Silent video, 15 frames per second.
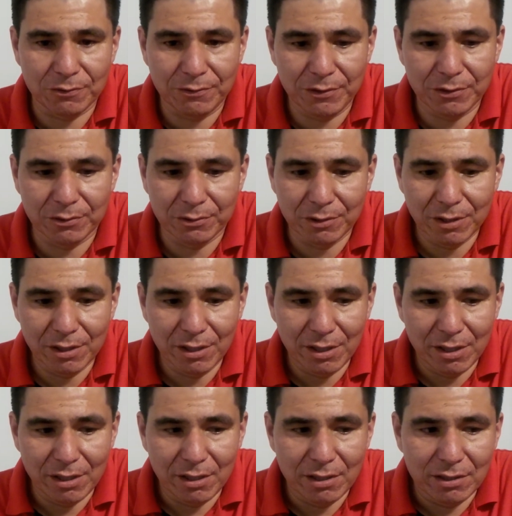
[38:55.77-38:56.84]
Phil.
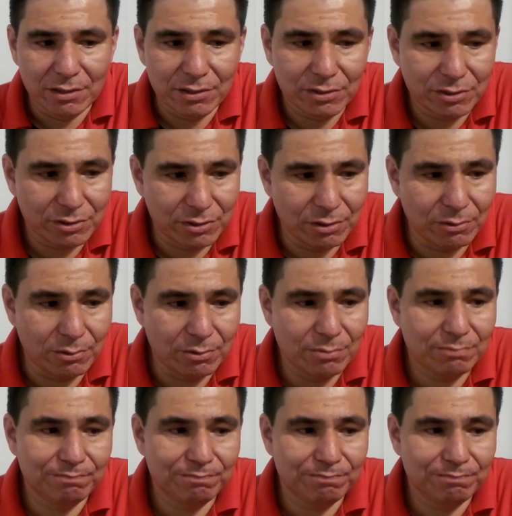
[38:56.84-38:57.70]
So